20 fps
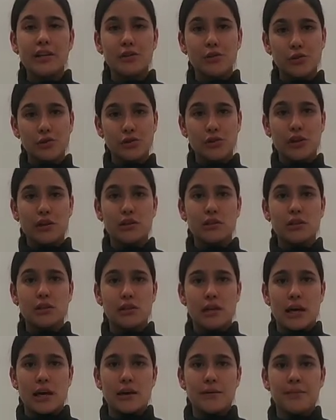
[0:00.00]
Industrial
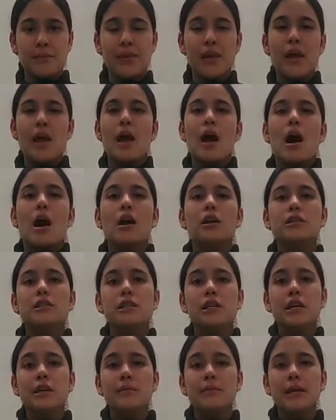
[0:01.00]
Design. Our
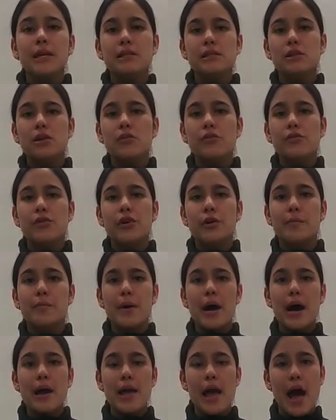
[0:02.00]
team is conformed
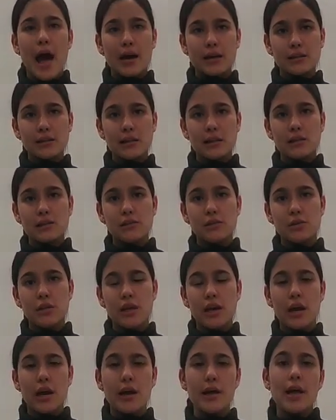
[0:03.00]
by Axel
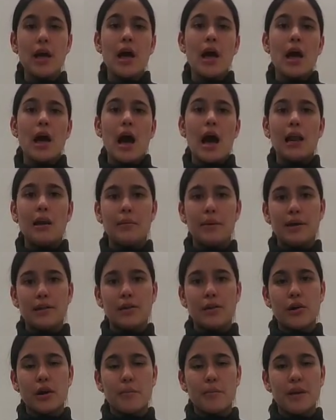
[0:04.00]
Zúñiga,
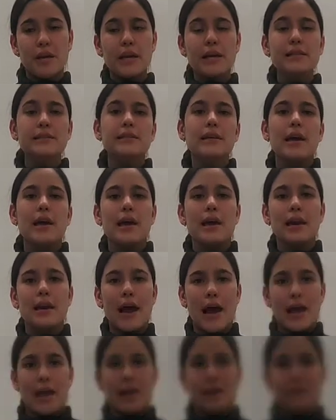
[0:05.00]
Alberto Ramirez, and I.